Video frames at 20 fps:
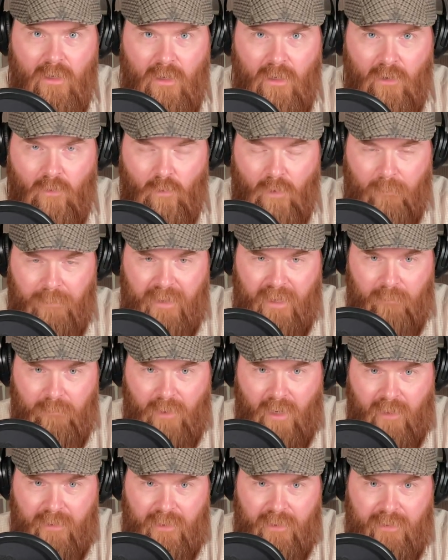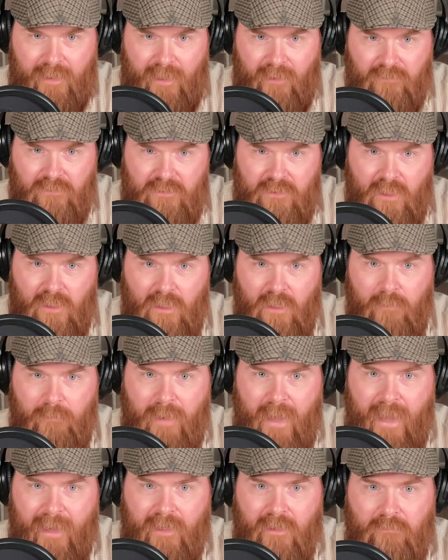what Pam Bondi announced
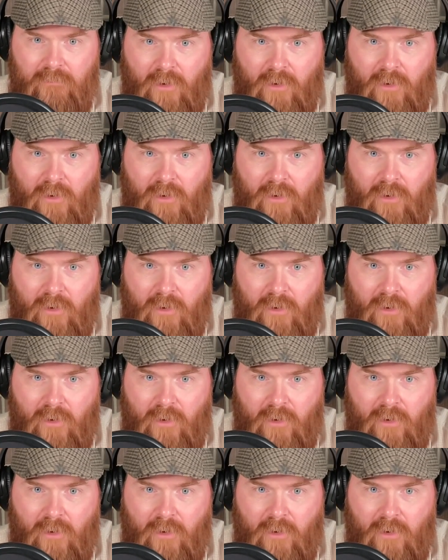back in